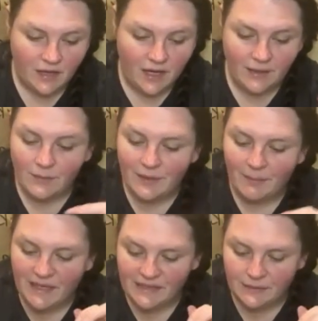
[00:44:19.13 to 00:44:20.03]
I don't want to
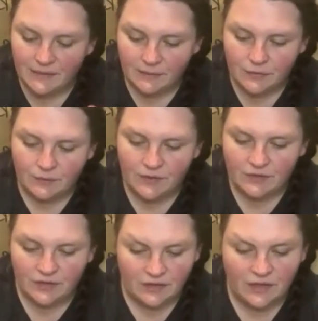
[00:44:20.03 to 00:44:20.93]
mess with them too much
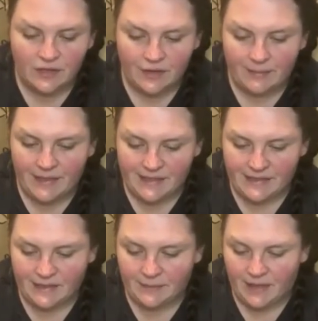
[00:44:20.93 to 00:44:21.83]
because they're going to mess
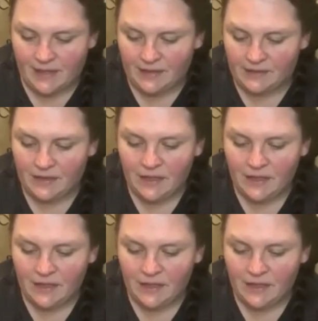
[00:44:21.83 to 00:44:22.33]
up, guys.